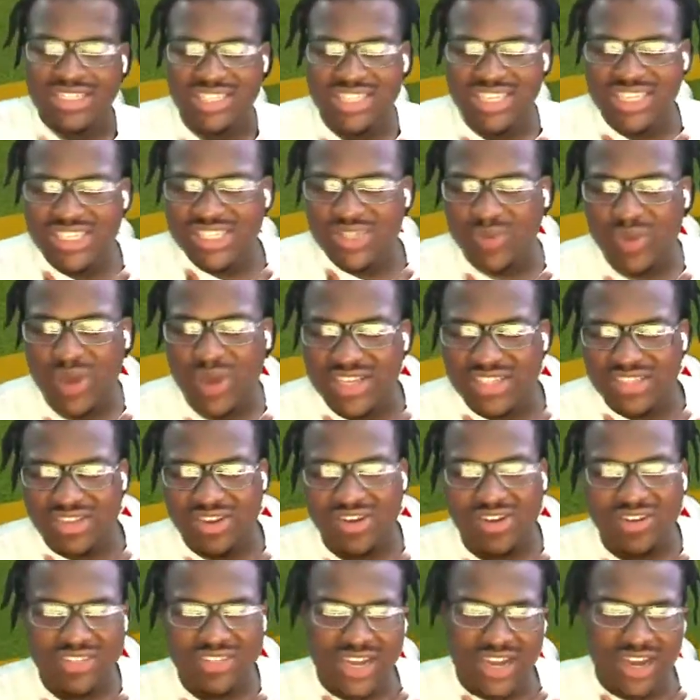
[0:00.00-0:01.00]
Just waste
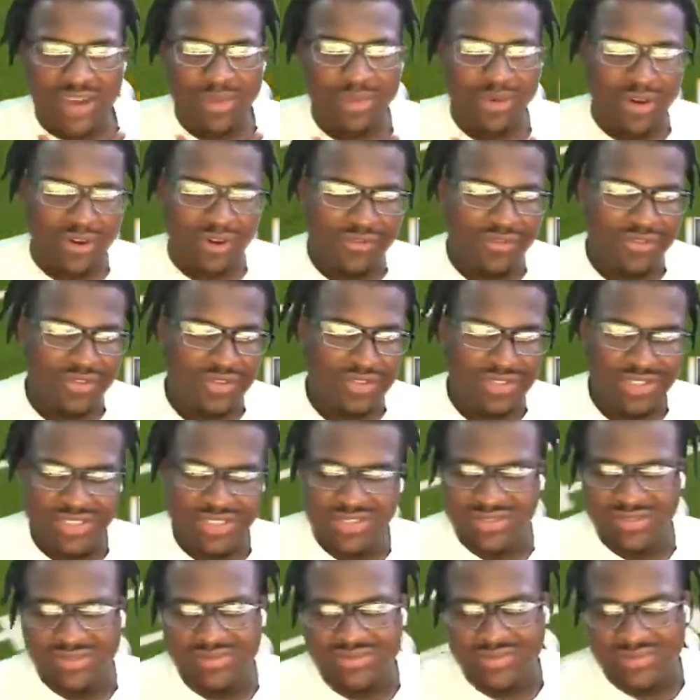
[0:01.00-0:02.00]
our time
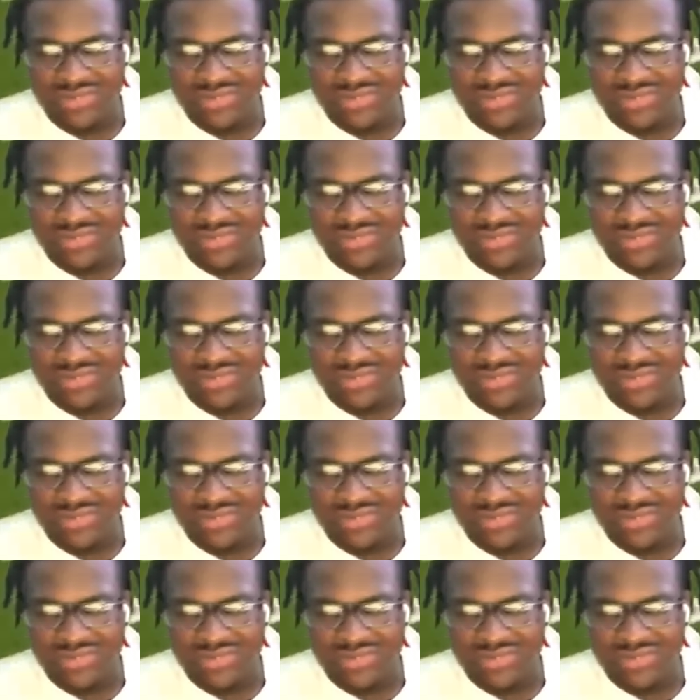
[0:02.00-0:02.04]
offense.